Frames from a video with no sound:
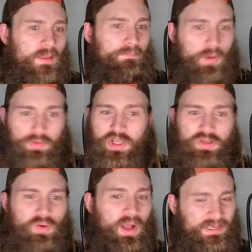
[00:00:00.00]
Bo
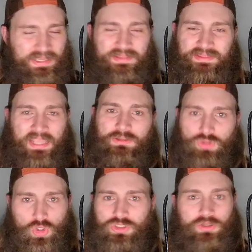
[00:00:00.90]
Nickel, I didn't think
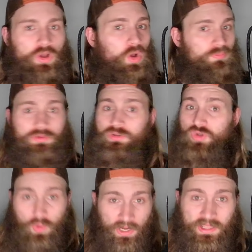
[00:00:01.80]
looked
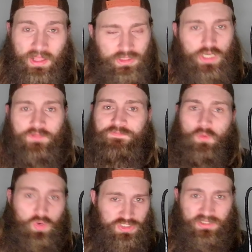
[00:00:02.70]
great. I thought he
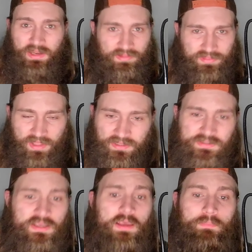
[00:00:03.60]
forced a lot of
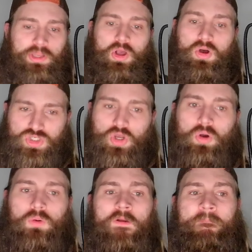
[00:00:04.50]
things, but he
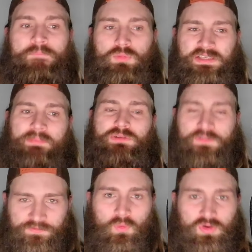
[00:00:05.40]
also was able to
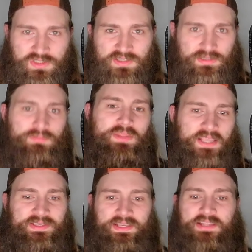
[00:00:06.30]
force some
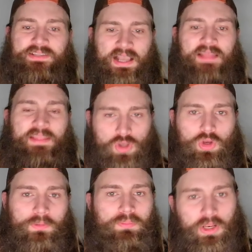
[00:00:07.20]
things against a guy like
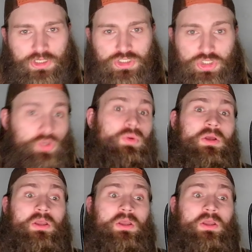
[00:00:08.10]
Cody Brundage, who